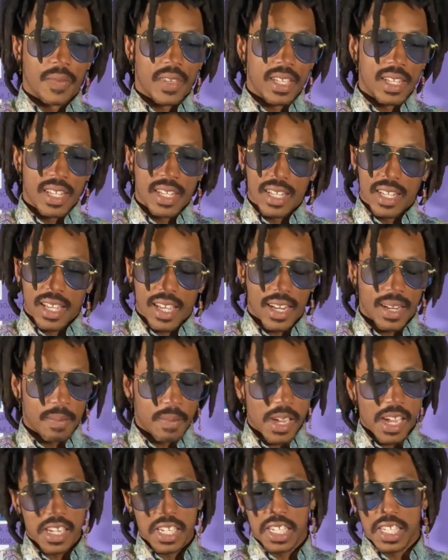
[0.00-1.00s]
in Indiana. I'm
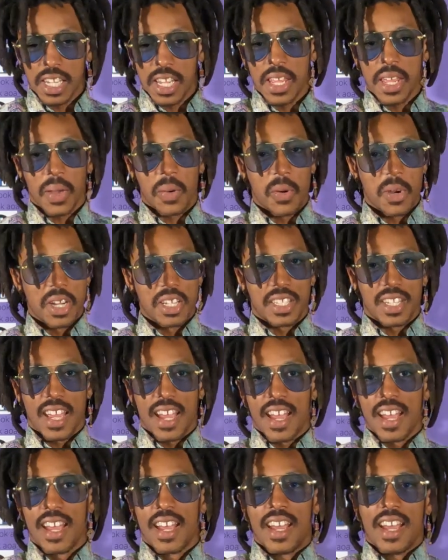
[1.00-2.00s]
not gonna say like where it's
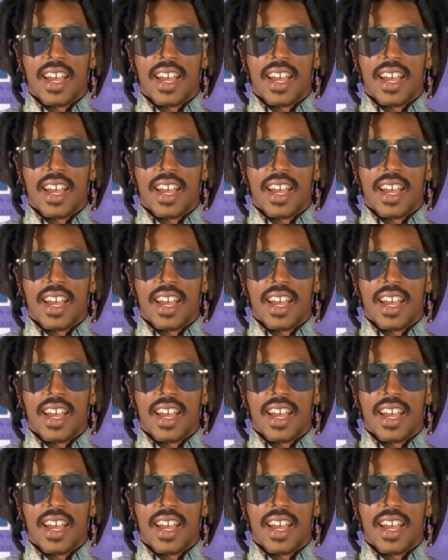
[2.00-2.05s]
at,